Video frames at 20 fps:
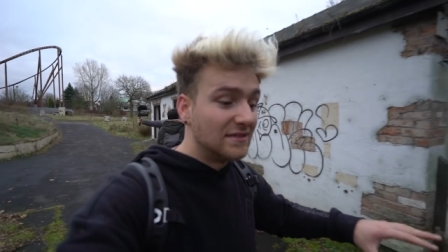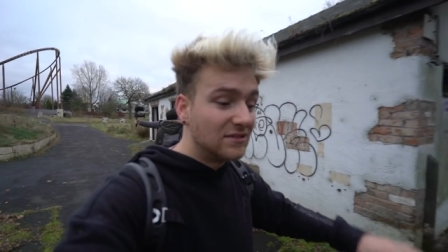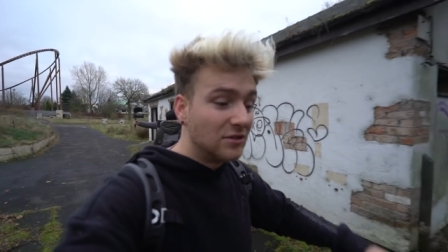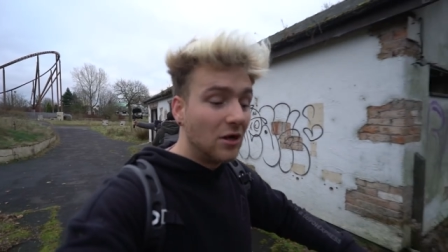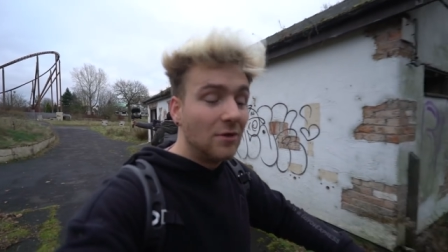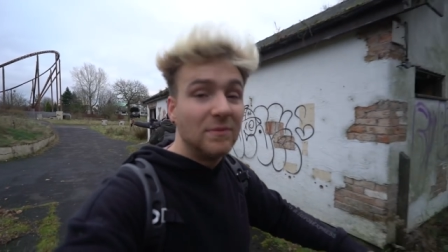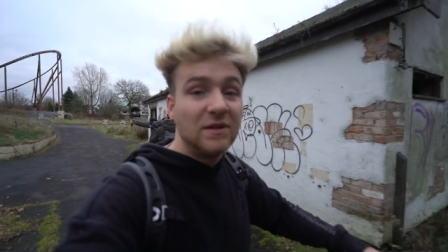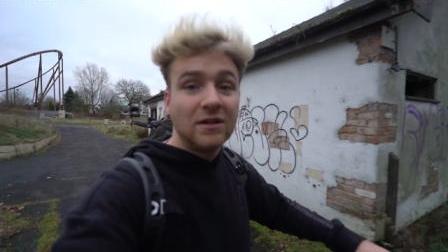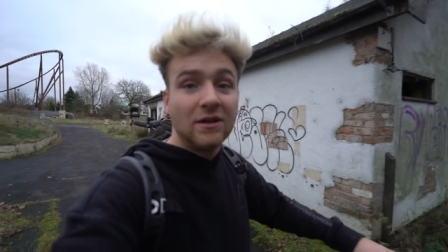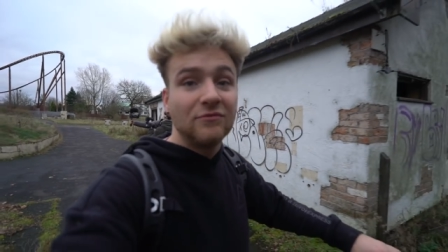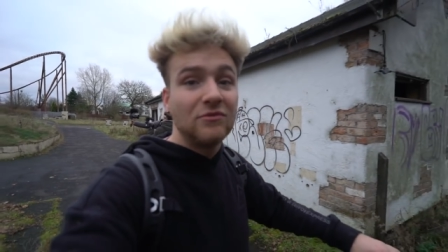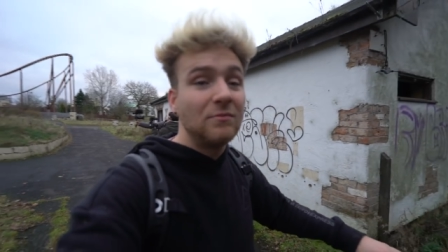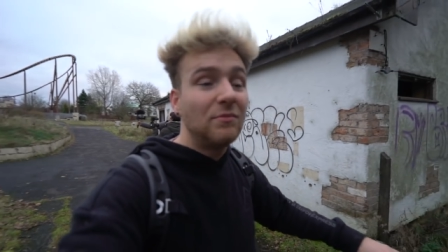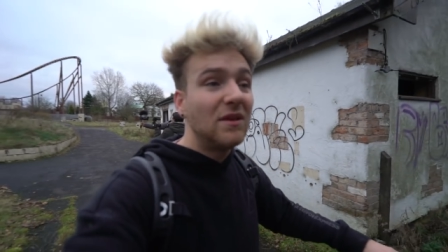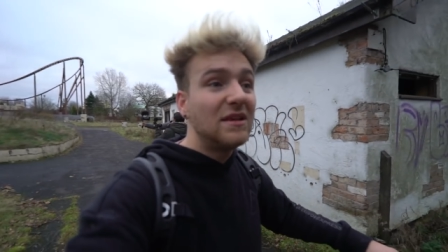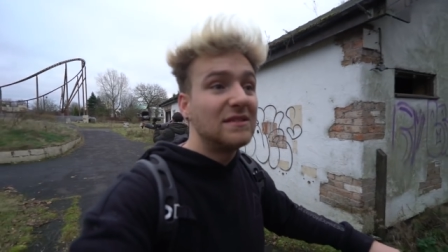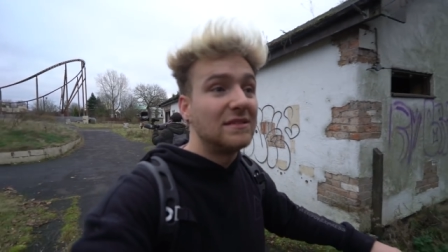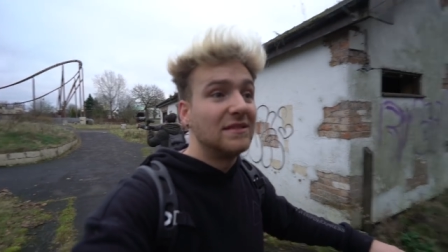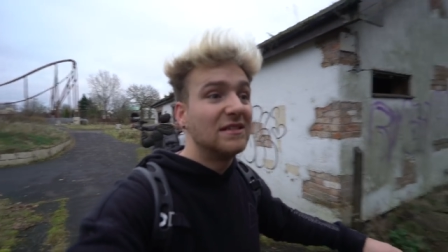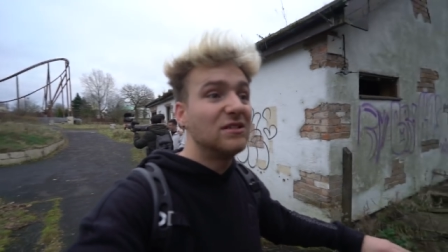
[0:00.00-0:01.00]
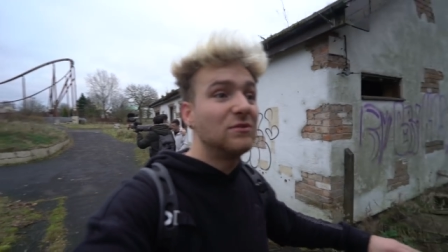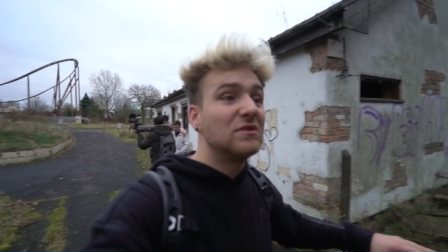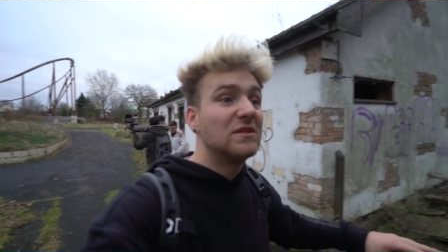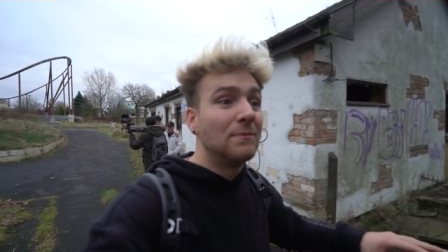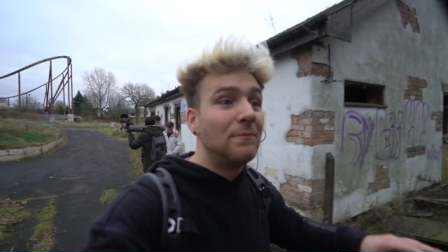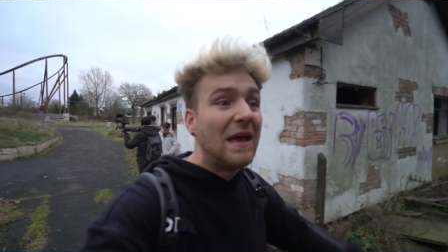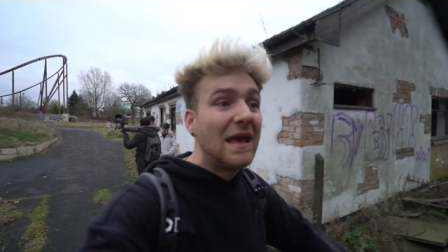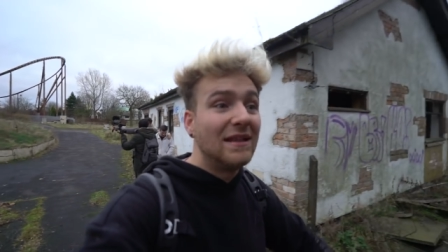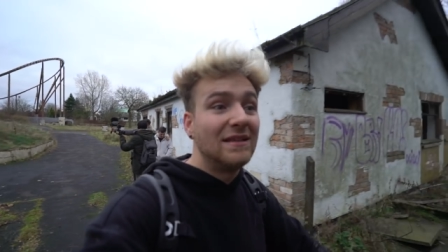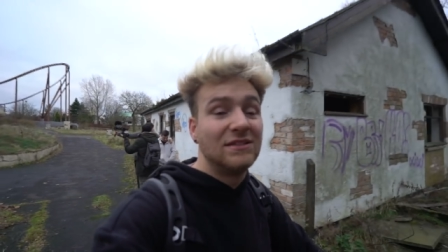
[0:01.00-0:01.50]
installment of the place, and this was a
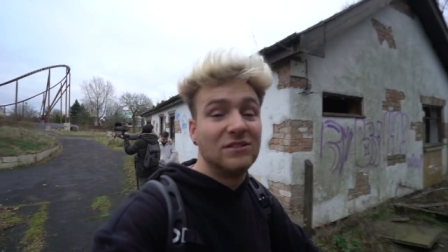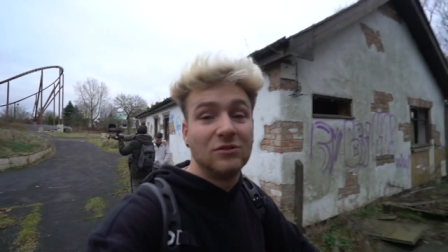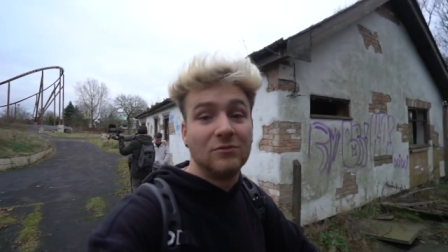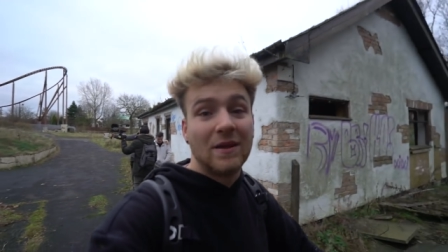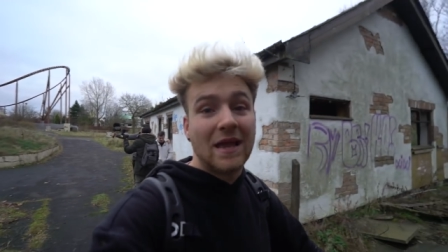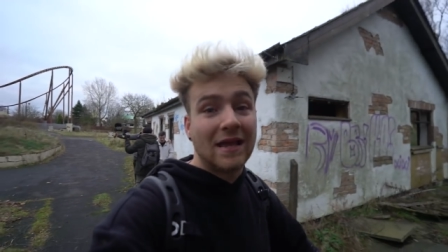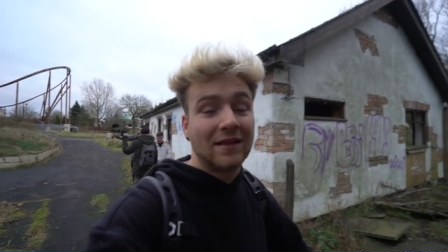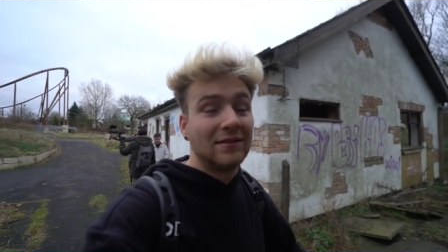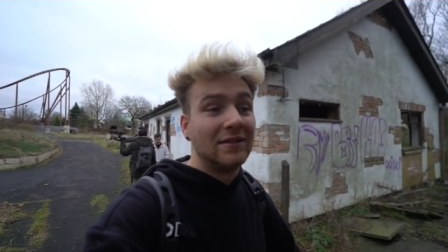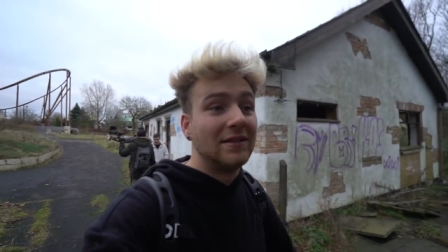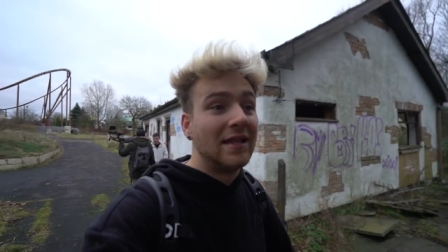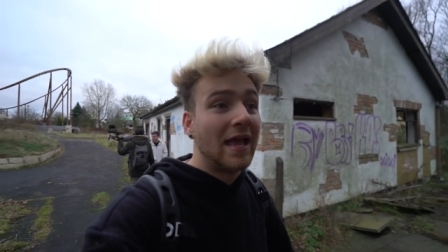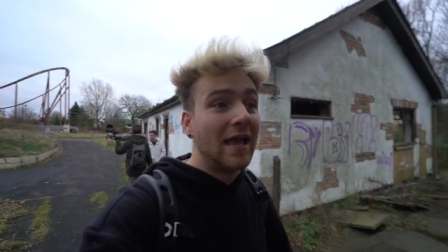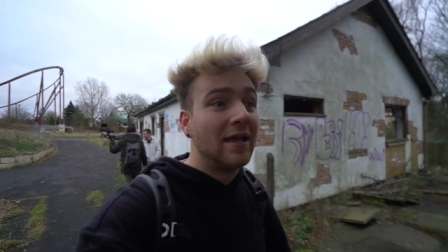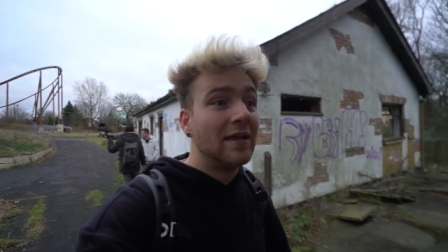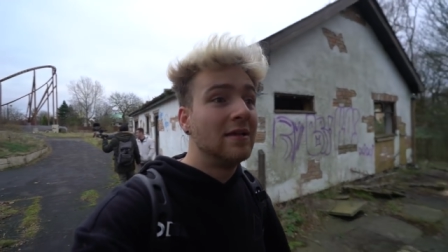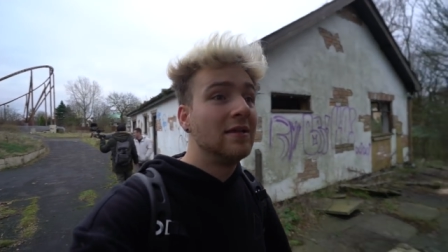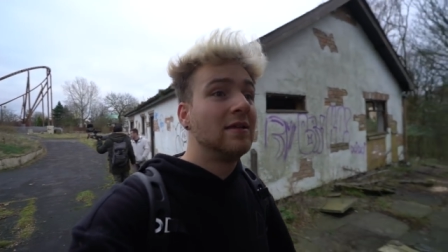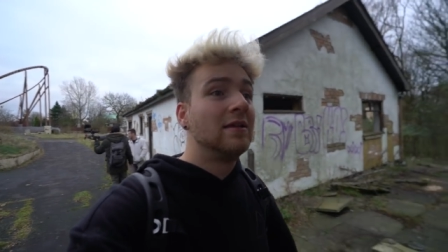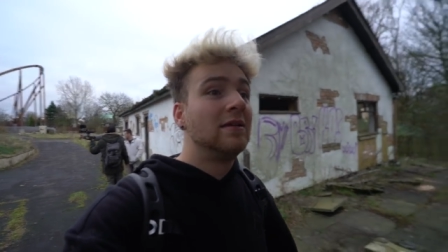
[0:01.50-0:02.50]
petting zoo back in the day.